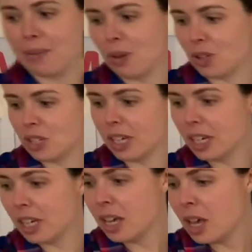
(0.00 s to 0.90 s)
watching.
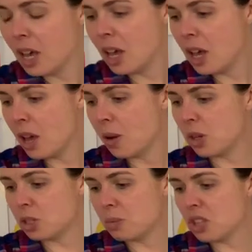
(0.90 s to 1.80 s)
We've got
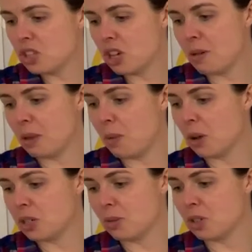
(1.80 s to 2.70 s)
someone in Germany
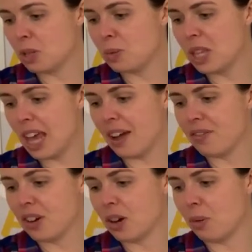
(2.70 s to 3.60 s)
watching. We've got someone in
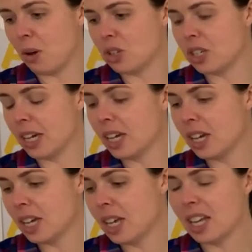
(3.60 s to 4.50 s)
Africa watching.
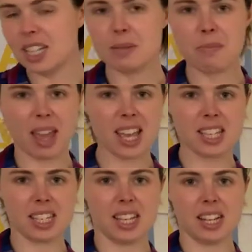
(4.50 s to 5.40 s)
That's
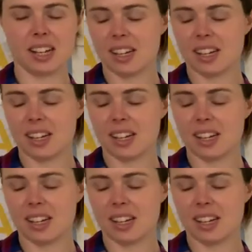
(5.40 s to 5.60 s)
amazing.